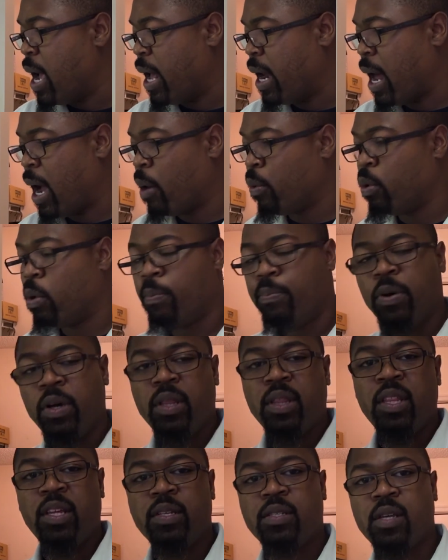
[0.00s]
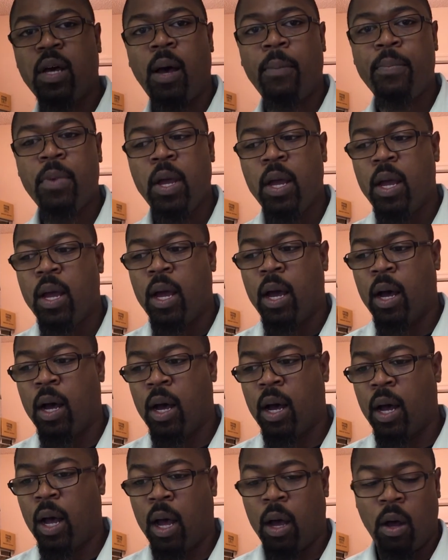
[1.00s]
and I will put this up.
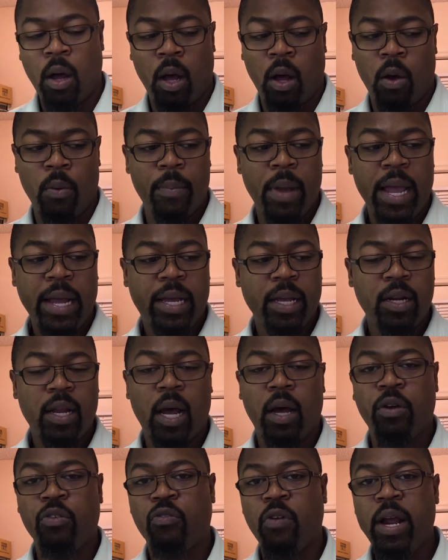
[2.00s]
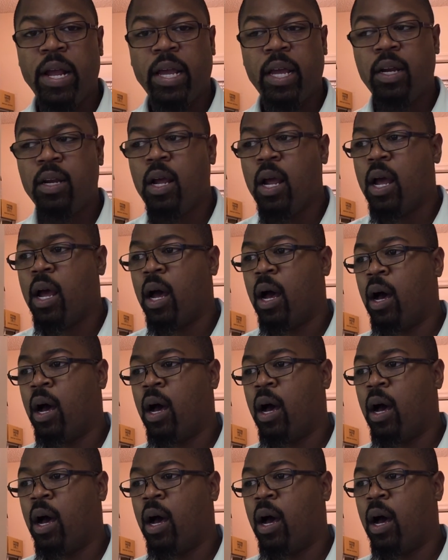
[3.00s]
I'll make it, I'll drink it,